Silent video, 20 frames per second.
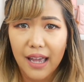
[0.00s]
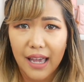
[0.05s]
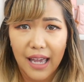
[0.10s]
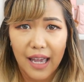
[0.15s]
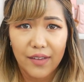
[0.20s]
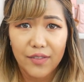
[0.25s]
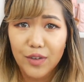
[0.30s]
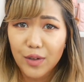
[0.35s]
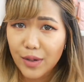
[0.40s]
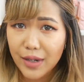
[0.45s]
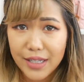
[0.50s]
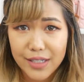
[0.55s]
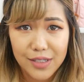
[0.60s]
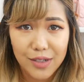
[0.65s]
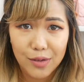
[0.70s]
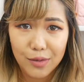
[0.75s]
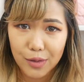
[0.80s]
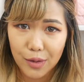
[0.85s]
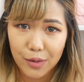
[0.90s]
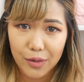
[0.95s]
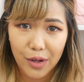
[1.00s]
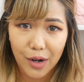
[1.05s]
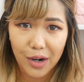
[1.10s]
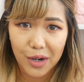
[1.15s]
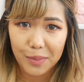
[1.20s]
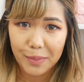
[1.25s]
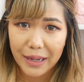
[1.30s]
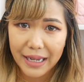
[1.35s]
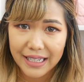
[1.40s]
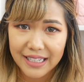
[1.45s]
If you guys don't know the
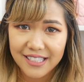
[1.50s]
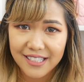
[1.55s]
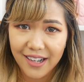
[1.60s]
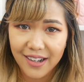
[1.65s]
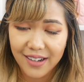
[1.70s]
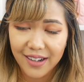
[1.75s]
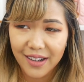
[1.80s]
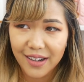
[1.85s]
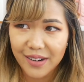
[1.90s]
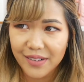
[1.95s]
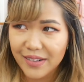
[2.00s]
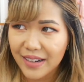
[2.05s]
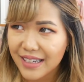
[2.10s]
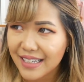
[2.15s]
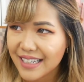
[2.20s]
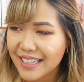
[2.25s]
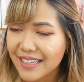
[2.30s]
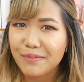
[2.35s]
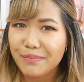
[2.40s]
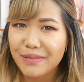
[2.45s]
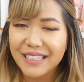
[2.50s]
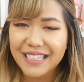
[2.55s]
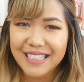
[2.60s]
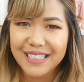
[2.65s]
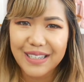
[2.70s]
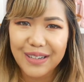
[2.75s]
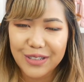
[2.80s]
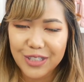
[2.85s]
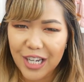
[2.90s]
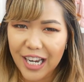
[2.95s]
heart bag saga already, please
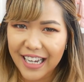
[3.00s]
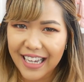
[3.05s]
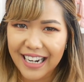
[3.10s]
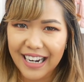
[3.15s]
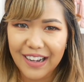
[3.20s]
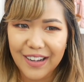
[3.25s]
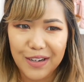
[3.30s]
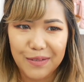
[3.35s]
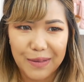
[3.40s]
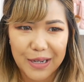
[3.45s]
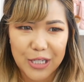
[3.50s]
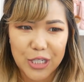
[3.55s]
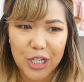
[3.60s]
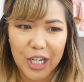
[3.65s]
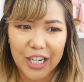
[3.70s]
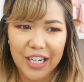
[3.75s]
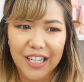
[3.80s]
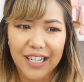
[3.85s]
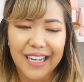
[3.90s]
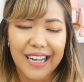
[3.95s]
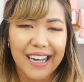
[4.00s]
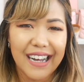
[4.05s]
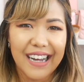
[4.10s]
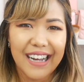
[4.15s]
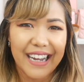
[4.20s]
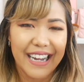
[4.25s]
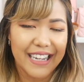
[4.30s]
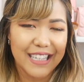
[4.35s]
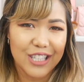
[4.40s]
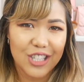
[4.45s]
go check it out on my channel.
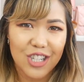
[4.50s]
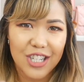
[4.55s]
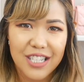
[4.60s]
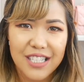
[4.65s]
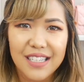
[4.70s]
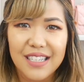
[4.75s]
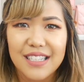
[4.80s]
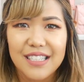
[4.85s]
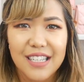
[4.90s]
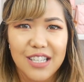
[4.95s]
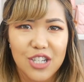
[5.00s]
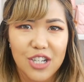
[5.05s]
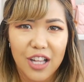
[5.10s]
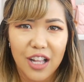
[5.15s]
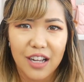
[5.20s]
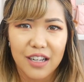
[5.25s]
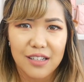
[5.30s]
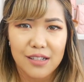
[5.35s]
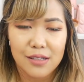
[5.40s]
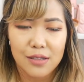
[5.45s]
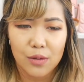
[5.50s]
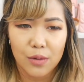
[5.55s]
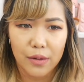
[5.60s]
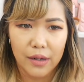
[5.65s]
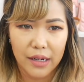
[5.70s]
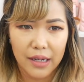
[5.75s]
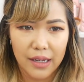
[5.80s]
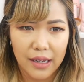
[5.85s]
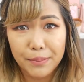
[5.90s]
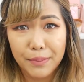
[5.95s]
It's just such a long
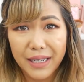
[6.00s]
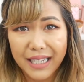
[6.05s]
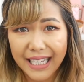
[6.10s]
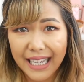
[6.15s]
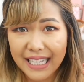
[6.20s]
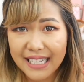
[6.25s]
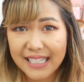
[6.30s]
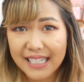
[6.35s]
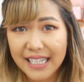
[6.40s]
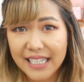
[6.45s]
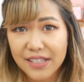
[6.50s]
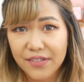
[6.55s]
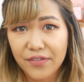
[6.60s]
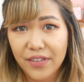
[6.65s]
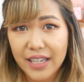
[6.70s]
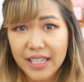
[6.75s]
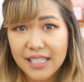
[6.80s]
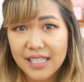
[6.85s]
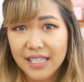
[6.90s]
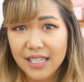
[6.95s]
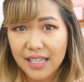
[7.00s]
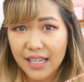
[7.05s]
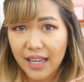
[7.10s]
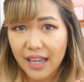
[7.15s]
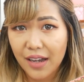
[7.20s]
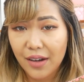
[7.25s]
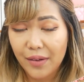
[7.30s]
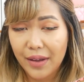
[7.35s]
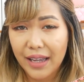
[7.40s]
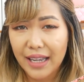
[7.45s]
story, but yes, it's fixed
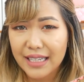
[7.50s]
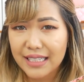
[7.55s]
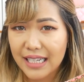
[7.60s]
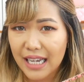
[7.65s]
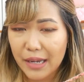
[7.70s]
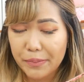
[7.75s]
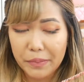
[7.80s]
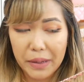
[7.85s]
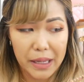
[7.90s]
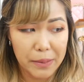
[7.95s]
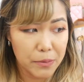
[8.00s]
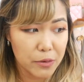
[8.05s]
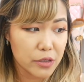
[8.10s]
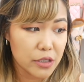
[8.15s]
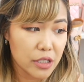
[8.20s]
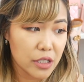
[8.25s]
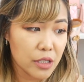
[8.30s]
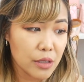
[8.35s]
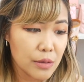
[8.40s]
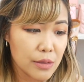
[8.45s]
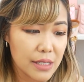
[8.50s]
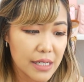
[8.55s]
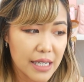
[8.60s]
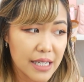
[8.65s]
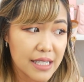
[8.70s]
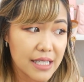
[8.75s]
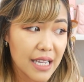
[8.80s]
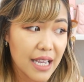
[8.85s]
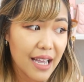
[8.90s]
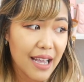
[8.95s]
now and I'm able to use
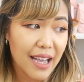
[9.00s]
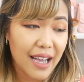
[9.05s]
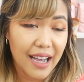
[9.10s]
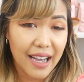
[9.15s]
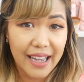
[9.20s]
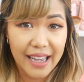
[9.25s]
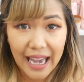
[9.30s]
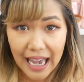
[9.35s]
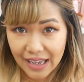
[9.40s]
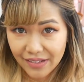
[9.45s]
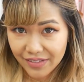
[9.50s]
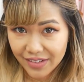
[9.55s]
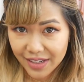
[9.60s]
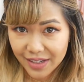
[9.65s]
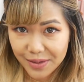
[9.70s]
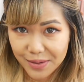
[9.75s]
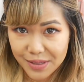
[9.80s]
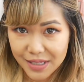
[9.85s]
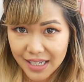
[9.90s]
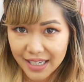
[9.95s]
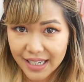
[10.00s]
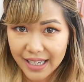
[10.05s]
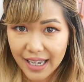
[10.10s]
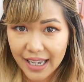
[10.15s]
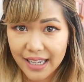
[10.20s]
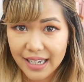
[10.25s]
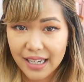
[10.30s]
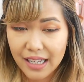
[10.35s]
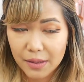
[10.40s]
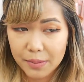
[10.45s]
it. I haven't used it
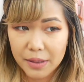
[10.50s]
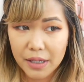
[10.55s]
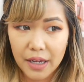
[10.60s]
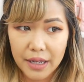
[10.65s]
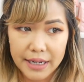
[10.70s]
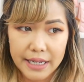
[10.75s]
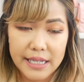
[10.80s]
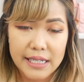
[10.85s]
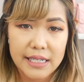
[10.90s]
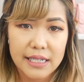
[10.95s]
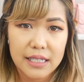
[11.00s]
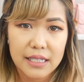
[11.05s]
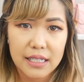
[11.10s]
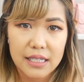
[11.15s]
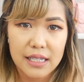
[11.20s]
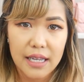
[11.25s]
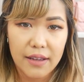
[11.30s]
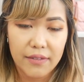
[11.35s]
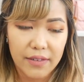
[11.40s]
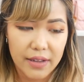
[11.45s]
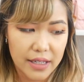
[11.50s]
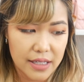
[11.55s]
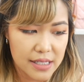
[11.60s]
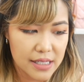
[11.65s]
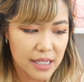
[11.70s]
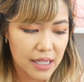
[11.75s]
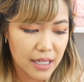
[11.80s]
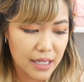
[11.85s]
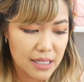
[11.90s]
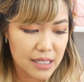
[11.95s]
yet, I'll be honest, since I fixed
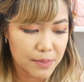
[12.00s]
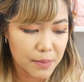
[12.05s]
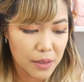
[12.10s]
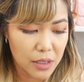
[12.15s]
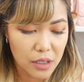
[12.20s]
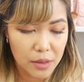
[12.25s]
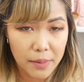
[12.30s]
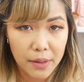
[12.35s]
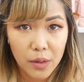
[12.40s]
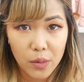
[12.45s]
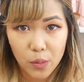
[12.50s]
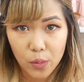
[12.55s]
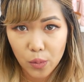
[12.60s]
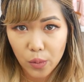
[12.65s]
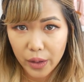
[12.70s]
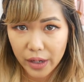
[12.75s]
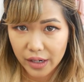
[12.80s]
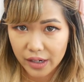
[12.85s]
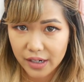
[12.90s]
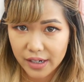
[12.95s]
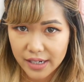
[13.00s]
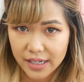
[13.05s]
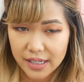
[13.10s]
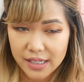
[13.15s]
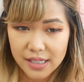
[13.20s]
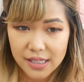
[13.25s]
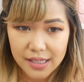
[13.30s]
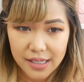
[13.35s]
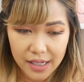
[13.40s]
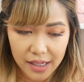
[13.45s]
it because I'm a little bit weary
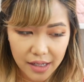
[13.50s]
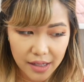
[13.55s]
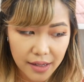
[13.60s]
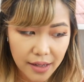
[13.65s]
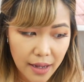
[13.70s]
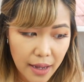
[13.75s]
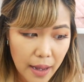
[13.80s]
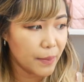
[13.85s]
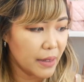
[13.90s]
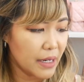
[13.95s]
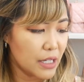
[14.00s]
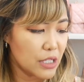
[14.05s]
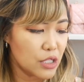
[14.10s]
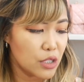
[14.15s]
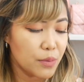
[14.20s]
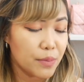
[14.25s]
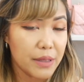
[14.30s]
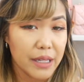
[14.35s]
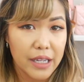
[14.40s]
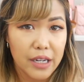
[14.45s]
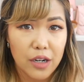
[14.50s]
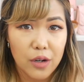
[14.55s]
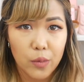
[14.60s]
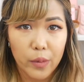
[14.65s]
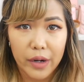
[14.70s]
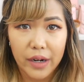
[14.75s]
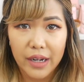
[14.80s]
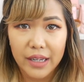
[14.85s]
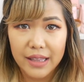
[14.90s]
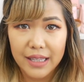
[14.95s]
still, but I do plan on
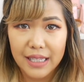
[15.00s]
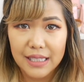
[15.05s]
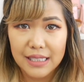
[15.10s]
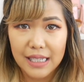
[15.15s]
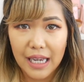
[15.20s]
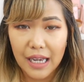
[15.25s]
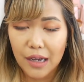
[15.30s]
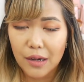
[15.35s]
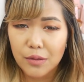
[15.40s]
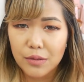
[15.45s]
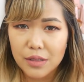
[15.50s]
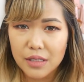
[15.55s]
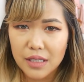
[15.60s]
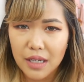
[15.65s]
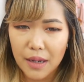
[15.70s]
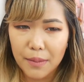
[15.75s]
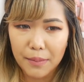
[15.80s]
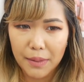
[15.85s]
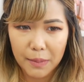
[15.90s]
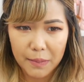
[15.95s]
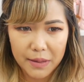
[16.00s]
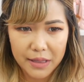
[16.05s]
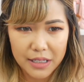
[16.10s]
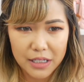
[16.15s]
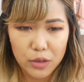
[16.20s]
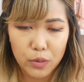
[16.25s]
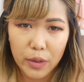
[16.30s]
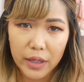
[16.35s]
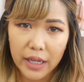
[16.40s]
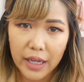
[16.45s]
wearing this out maybe
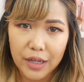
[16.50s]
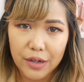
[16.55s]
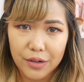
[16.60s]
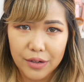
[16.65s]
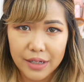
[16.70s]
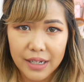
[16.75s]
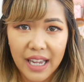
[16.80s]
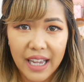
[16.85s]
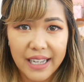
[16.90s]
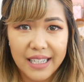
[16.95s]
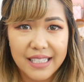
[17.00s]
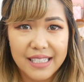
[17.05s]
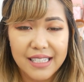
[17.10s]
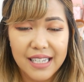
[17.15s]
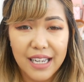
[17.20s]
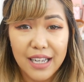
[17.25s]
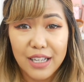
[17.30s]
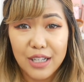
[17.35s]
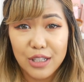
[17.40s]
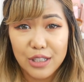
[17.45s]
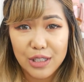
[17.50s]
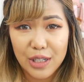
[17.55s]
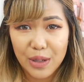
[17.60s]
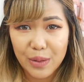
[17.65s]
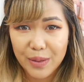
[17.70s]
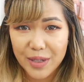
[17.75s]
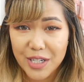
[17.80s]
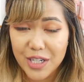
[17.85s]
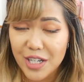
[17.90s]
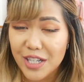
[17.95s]
this weekend or next, so
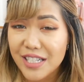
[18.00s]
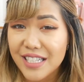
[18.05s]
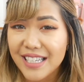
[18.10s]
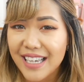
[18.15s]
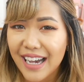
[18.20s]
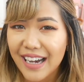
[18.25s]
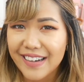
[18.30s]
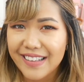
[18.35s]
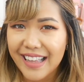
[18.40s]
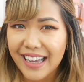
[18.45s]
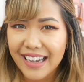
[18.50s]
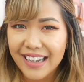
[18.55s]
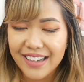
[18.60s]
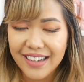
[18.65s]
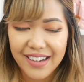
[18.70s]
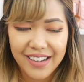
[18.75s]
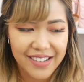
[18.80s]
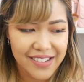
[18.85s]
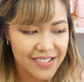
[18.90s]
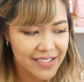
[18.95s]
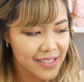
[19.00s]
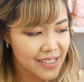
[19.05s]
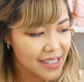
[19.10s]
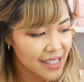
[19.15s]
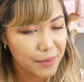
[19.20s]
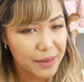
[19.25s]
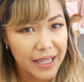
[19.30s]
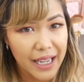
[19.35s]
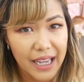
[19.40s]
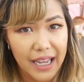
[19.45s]
we shall see how that goes.
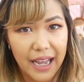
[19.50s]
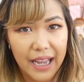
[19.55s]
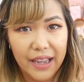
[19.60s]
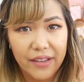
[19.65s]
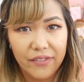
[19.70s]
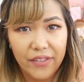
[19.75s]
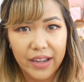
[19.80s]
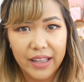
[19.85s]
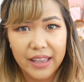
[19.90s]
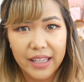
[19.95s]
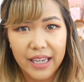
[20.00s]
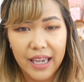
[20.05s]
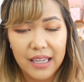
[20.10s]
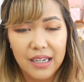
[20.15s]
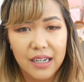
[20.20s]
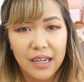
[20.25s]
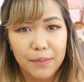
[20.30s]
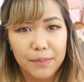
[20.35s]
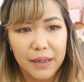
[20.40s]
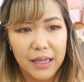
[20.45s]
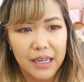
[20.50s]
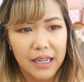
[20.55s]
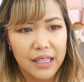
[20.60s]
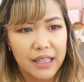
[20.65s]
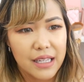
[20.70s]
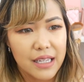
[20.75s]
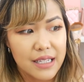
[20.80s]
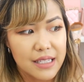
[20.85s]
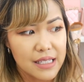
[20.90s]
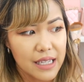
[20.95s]
But yeah, I finally ended up getting
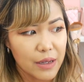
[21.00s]
this.